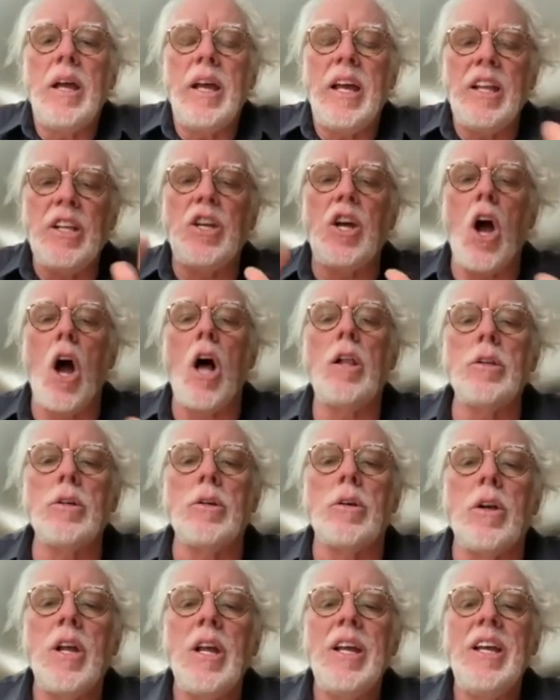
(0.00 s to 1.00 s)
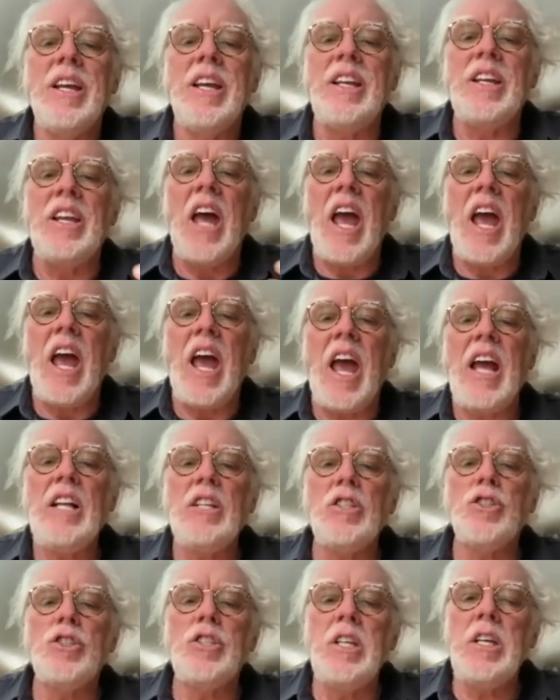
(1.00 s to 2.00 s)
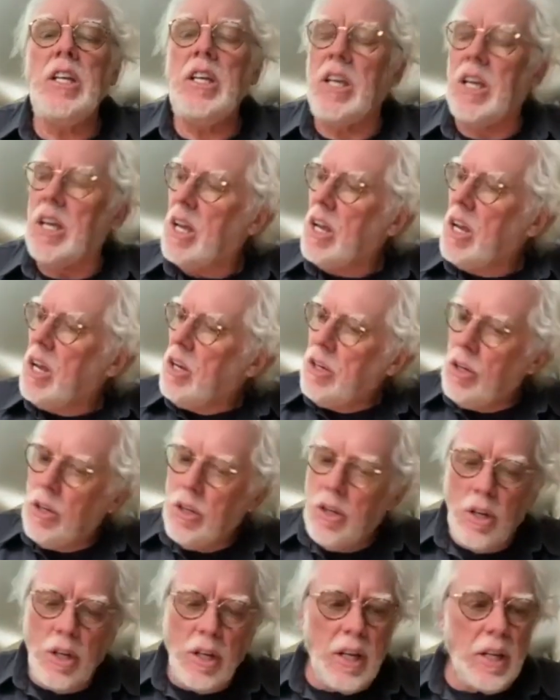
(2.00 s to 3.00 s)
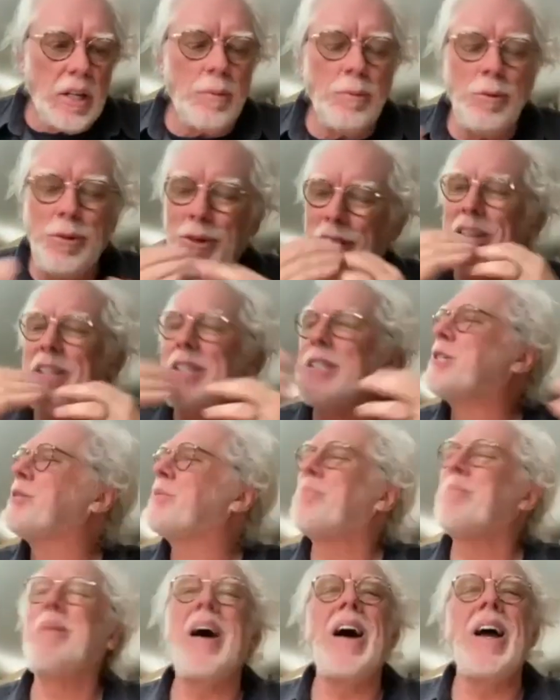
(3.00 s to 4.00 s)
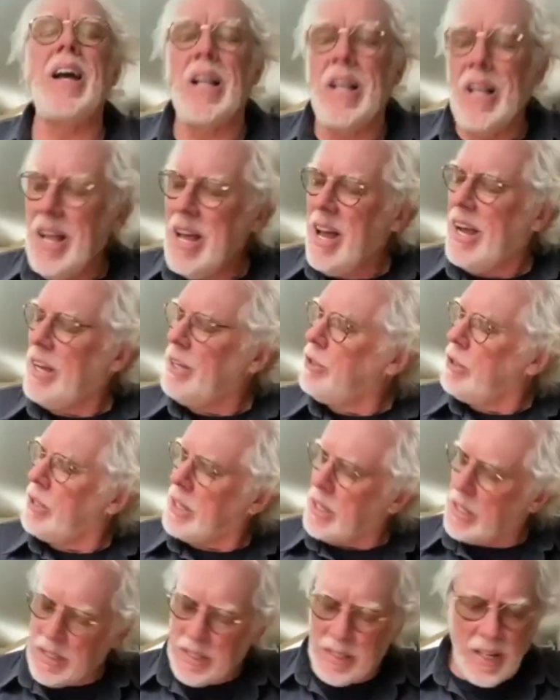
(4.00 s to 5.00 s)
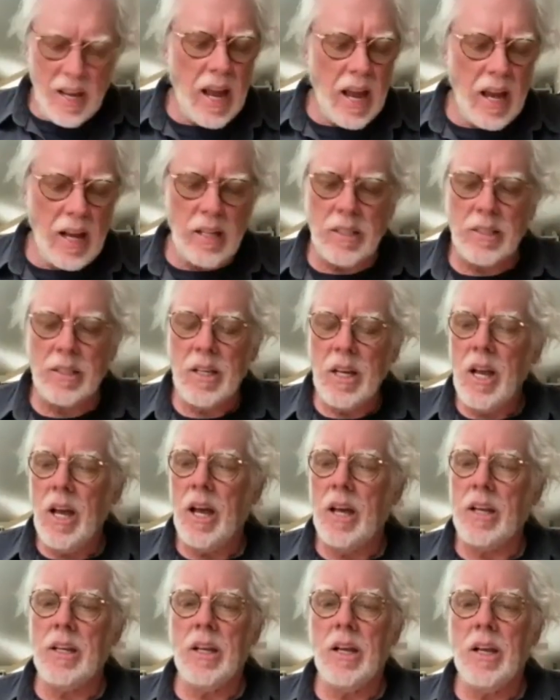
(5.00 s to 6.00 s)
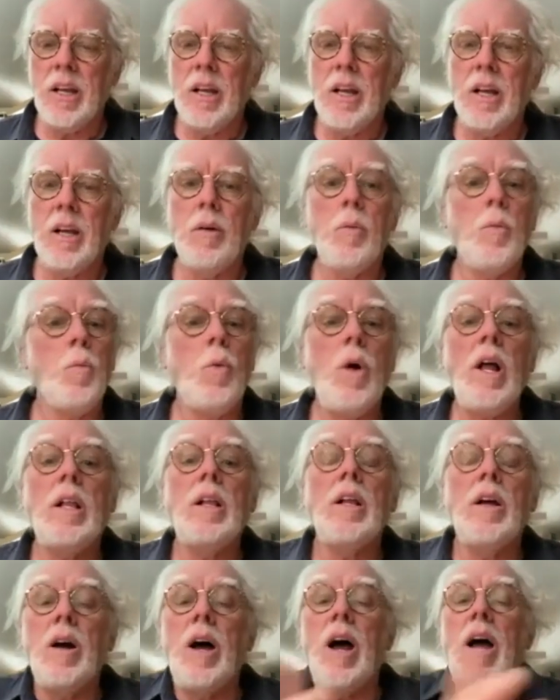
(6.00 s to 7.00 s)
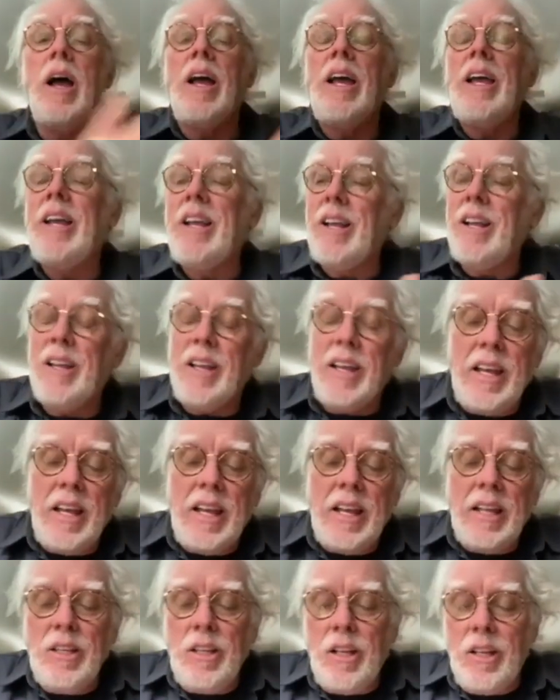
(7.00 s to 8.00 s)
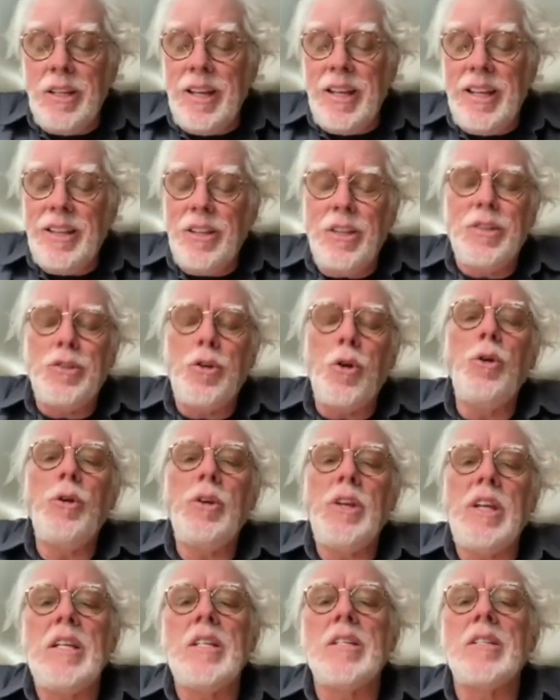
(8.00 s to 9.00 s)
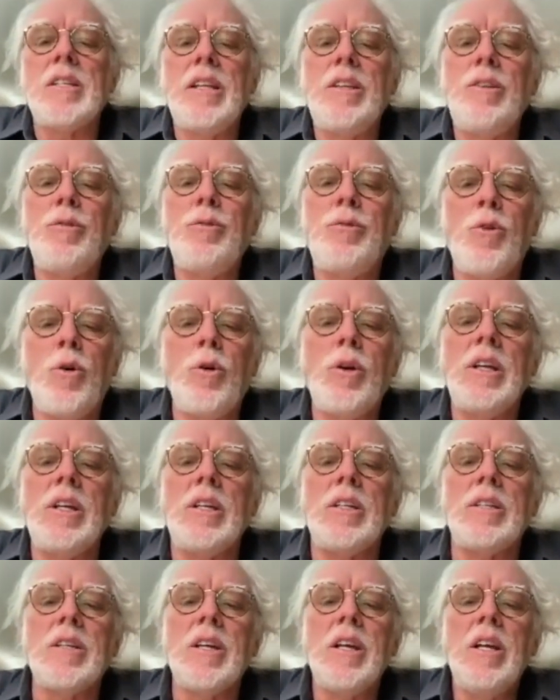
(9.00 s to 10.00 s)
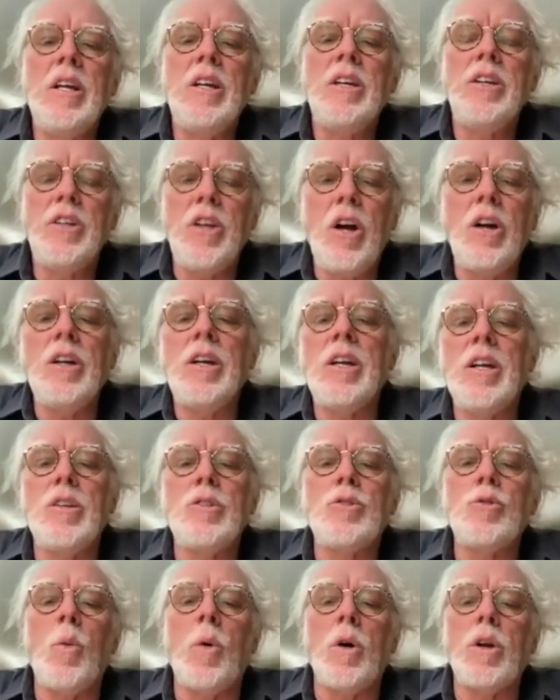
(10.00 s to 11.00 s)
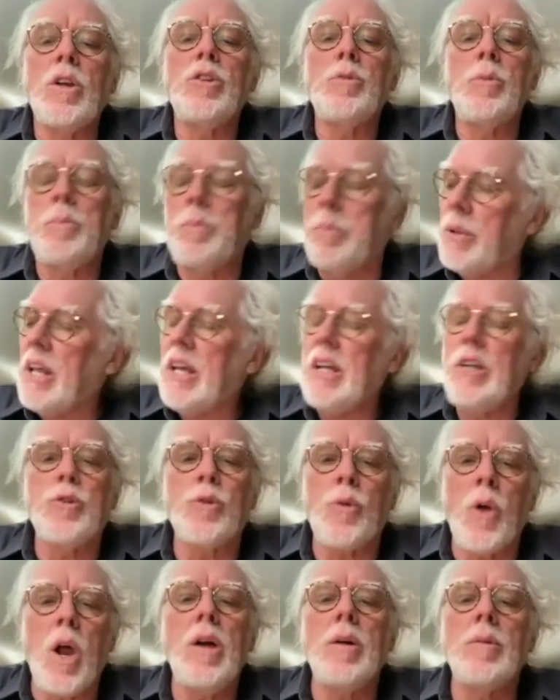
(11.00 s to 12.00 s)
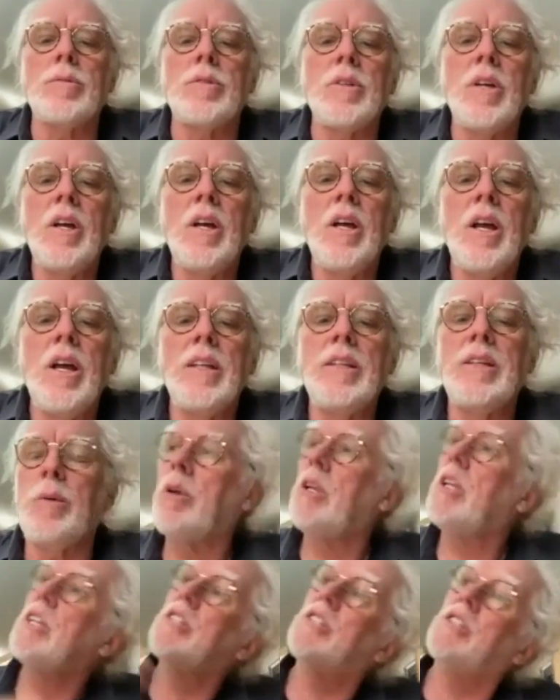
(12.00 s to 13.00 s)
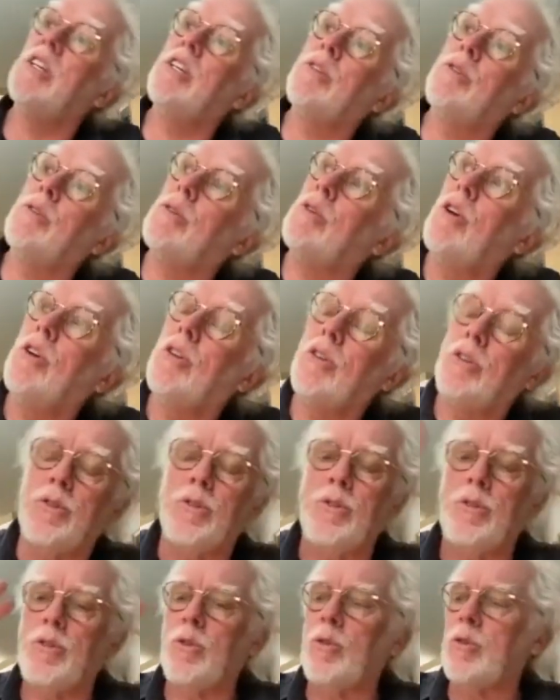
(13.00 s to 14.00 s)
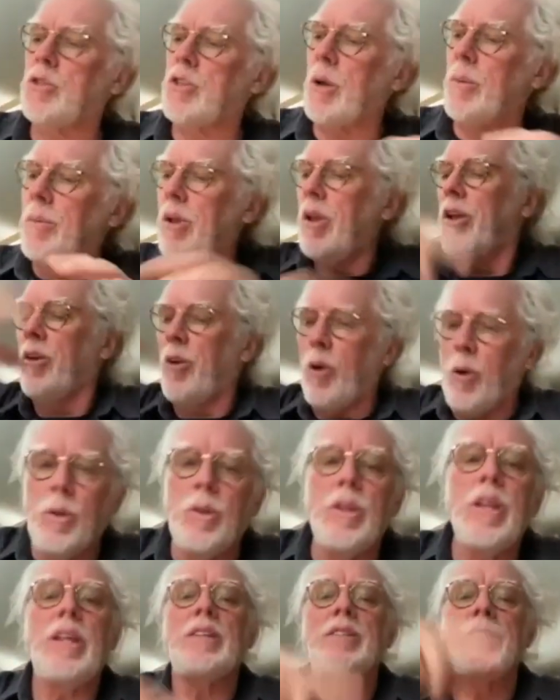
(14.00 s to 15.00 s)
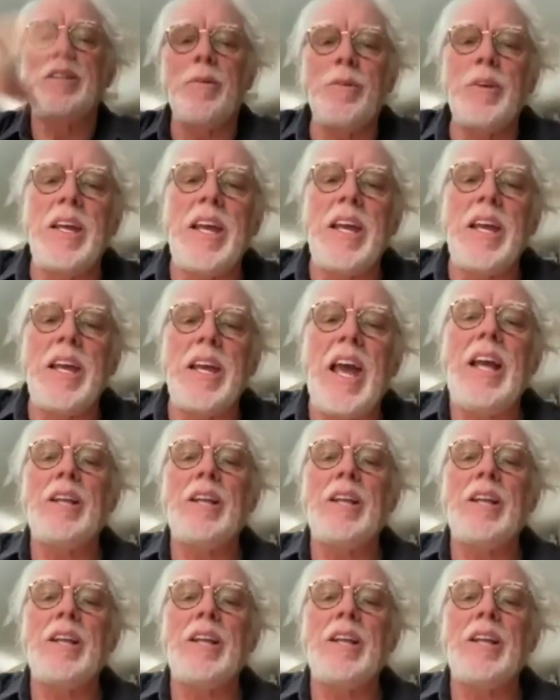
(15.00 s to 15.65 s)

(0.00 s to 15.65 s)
in color, in HD, you look at him, you look at his smile, and you look at his hand, and well, in the in the 30s, in the 40s, young kids wanted to play drums they were listening to to to some an old '78,